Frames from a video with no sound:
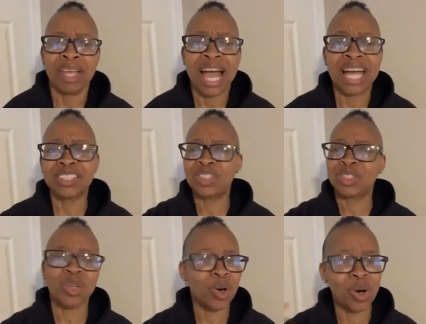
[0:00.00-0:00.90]
And
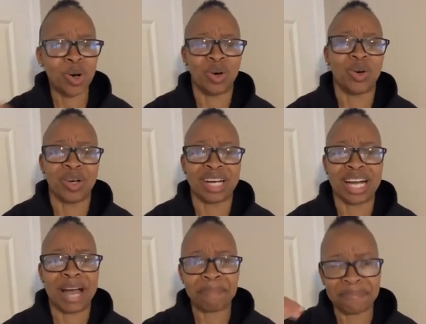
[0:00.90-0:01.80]
so
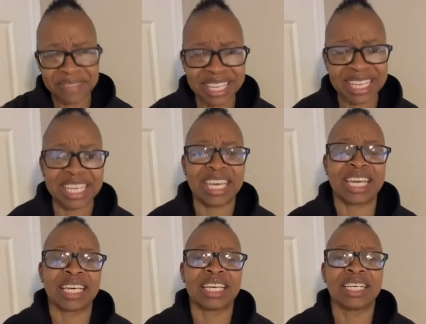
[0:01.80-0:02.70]
I'm thinking,